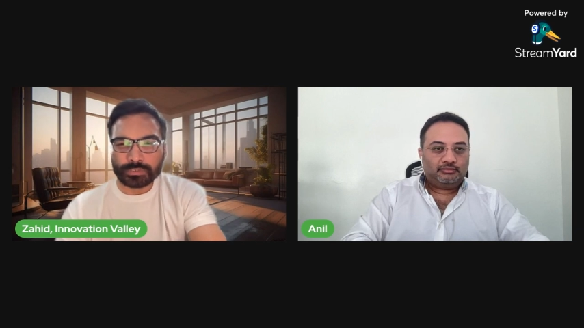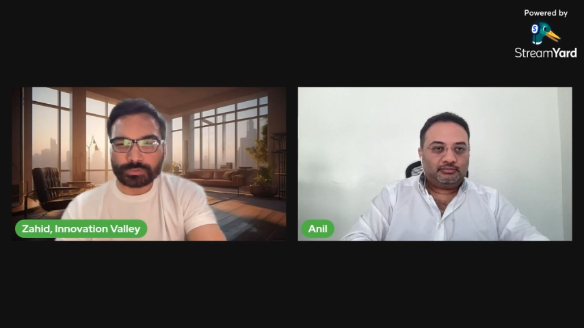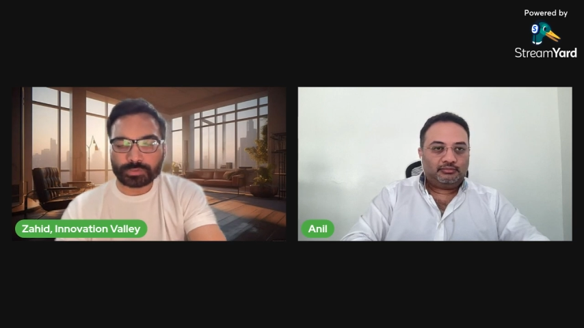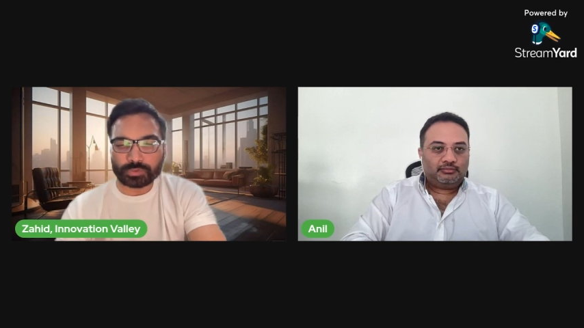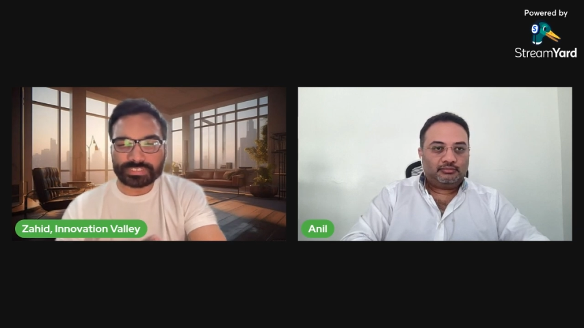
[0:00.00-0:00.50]

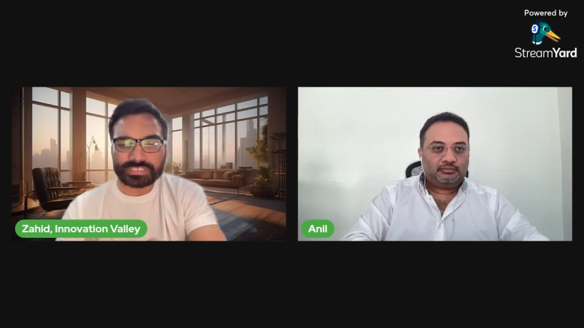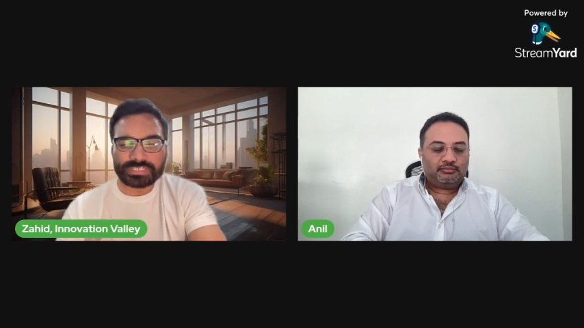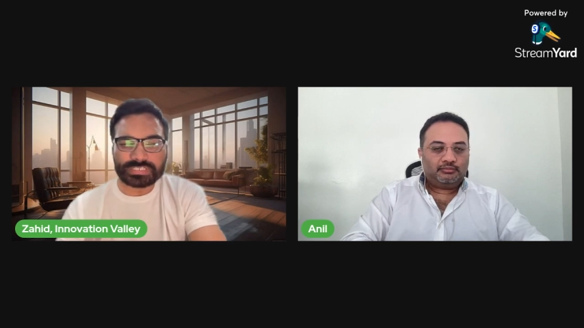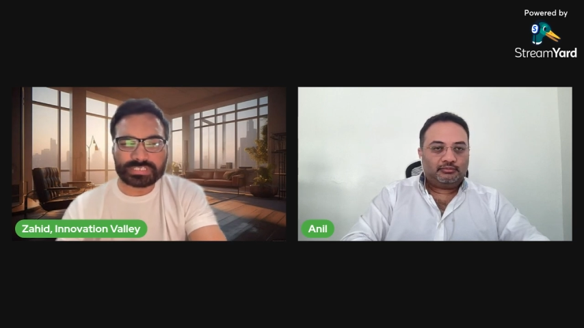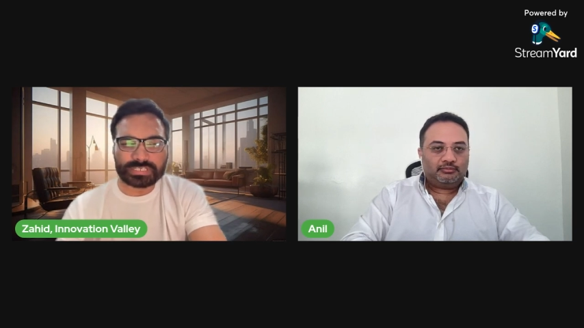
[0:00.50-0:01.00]
Speaker 1: So
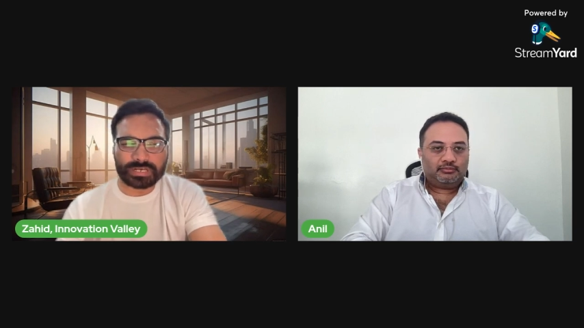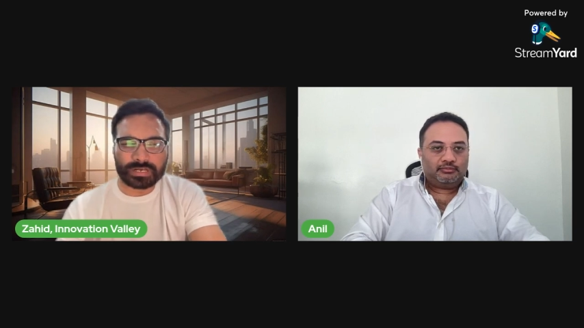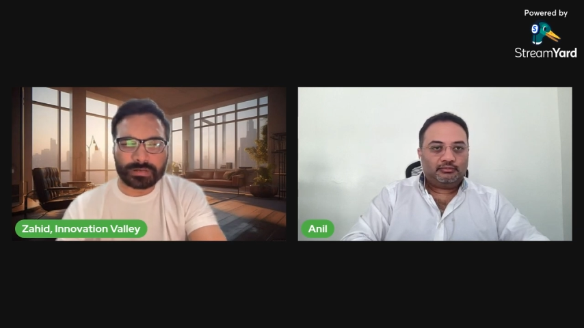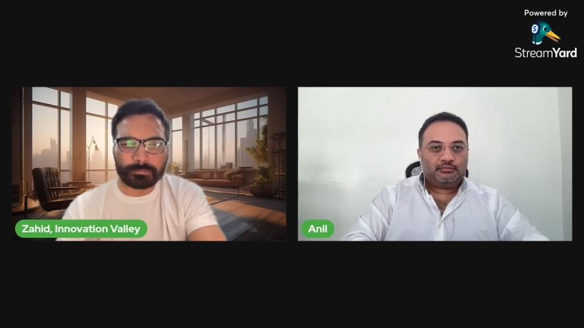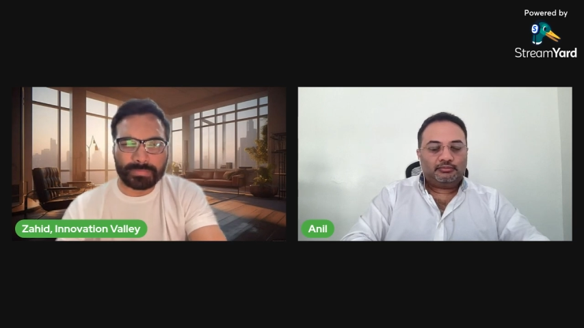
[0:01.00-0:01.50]
since
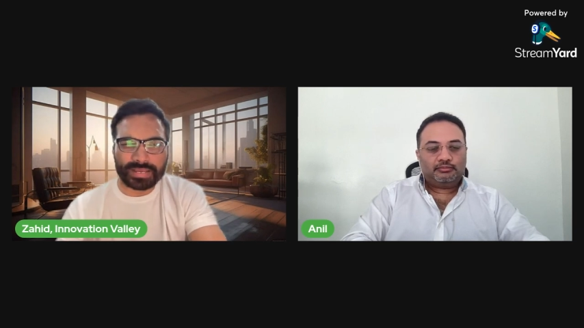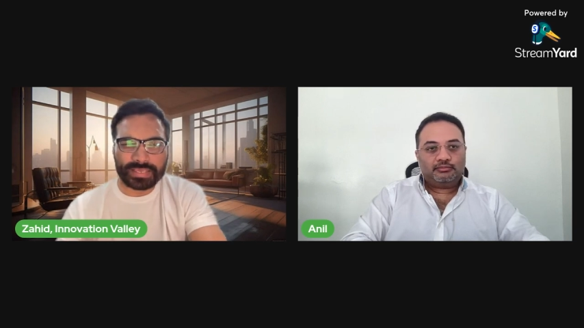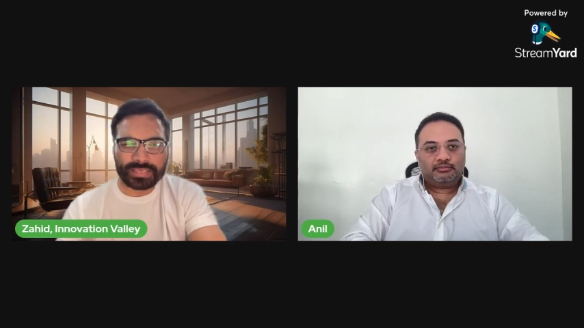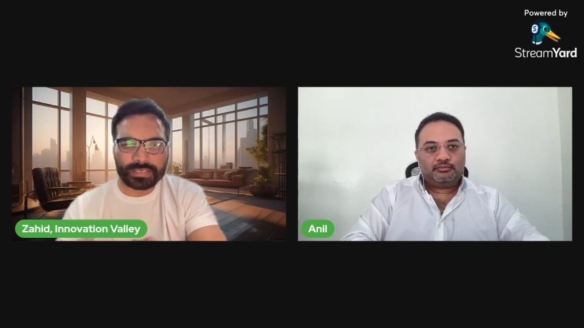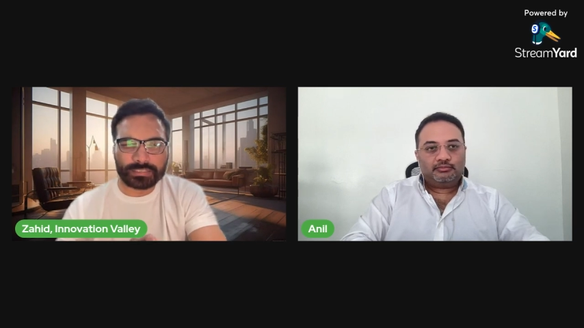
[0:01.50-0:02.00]
uh,
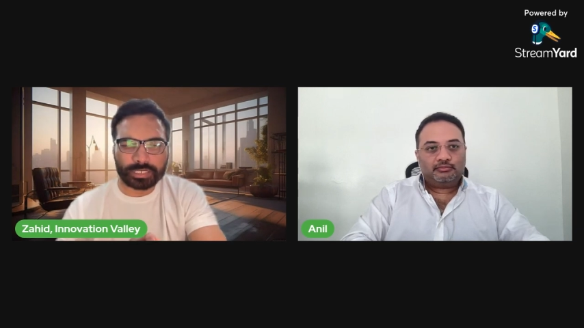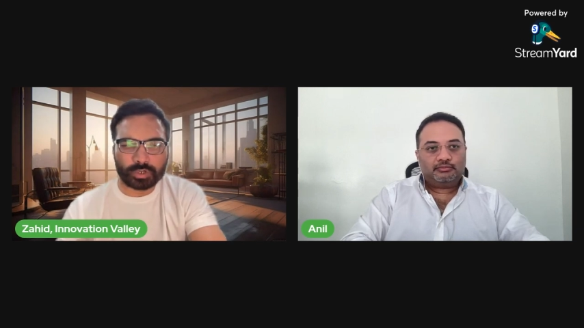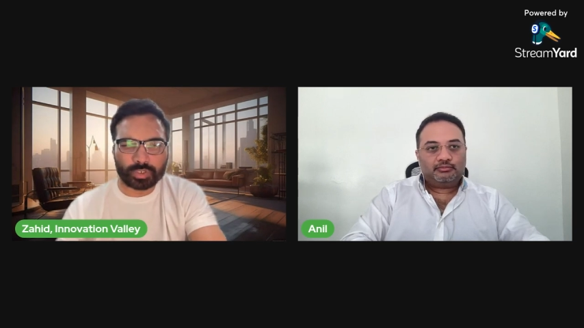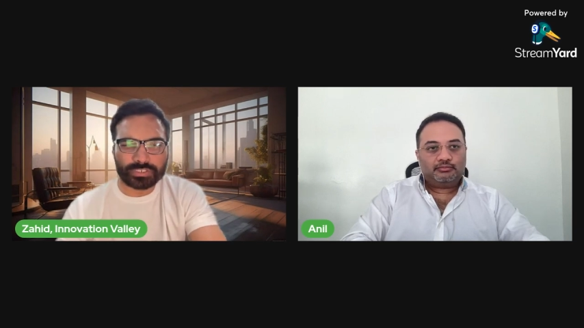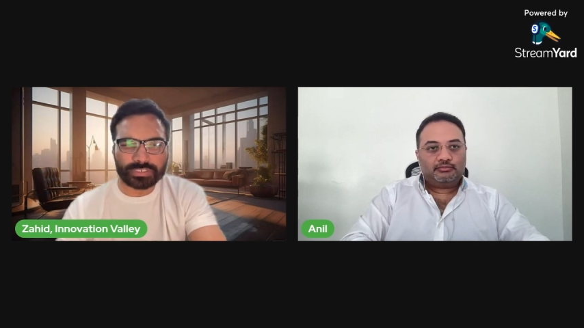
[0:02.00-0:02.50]
my the
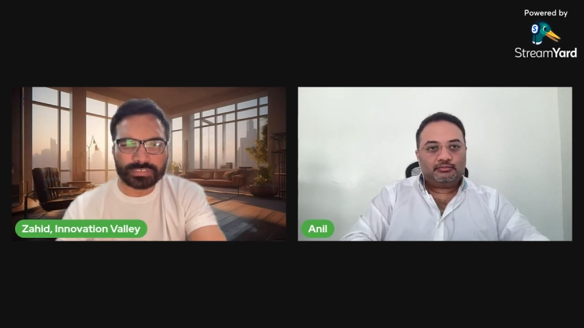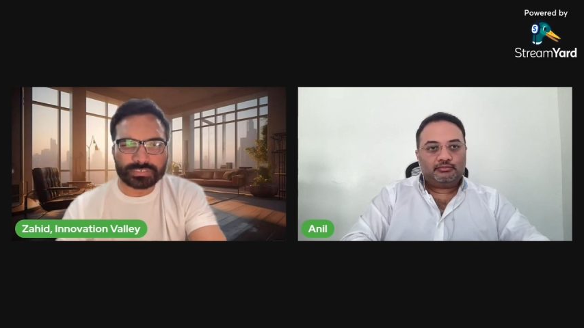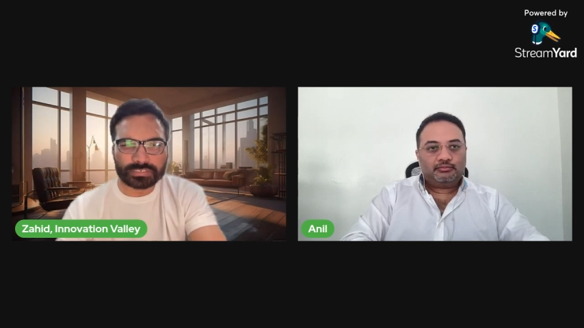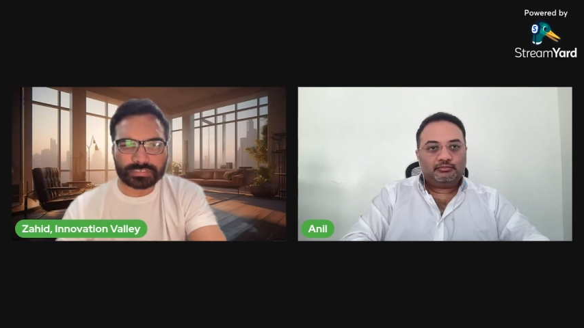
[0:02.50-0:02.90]
audience